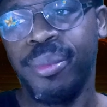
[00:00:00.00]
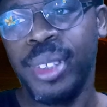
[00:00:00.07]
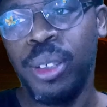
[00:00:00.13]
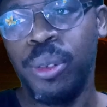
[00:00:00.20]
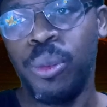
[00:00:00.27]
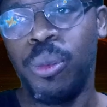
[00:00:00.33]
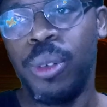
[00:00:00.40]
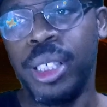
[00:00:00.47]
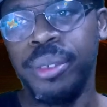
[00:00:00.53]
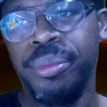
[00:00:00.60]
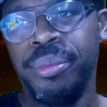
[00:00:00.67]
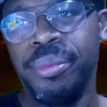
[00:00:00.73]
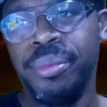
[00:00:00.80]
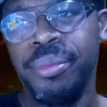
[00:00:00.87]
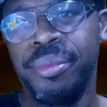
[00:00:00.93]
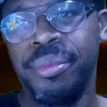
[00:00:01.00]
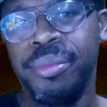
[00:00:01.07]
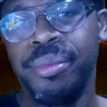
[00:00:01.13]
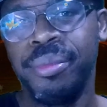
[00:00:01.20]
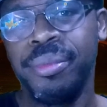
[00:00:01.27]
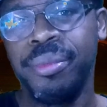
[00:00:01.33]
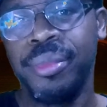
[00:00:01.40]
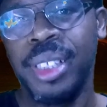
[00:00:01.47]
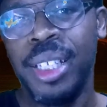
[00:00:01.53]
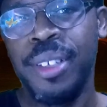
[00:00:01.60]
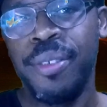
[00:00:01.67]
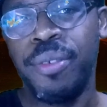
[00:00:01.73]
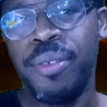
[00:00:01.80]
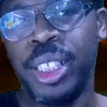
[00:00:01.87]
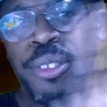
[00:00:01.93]
One,
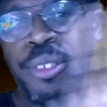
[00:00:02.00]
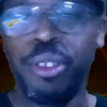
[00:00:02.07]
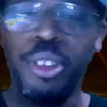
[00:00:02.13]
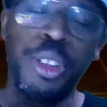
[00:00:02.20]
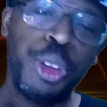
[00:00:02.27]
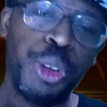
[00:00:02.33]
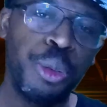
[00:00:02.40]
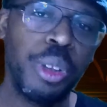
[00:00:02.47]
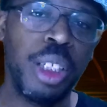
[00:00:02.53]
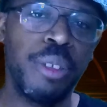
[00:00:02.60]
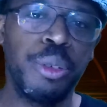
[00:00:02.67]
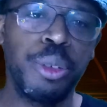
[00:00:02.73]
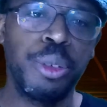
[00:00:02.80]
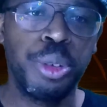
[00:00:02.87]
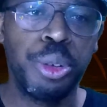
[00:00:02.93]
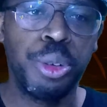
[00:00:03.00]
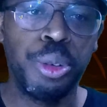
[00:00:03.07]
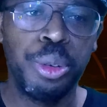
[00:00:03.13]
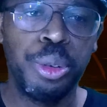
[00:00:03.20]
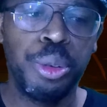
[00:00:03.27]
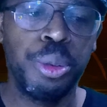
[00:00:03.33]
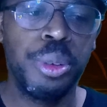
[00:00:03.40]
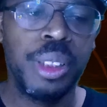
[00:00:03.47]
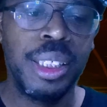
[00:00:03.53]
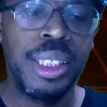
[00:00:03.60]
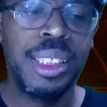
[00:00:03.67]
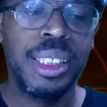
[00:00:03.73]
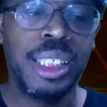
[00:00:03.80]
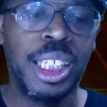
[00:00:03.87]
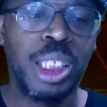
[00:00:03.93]
find a very short level to
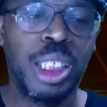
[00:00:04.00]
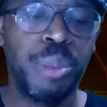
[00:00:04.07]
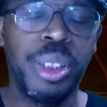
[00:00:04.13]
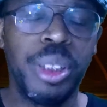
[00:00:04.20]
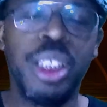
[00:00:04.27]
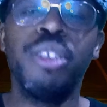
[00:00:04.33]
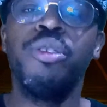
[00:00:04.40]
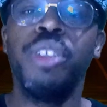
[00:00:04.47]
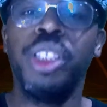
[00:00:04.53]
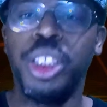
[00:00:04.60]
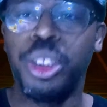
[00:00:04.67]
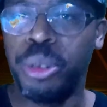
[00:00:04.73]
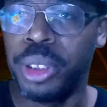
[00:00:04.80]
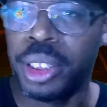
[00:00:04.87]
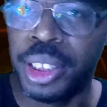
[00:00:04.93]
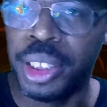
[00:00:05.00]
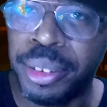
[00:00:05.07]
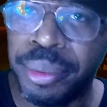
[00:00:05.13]
get XP really quickly.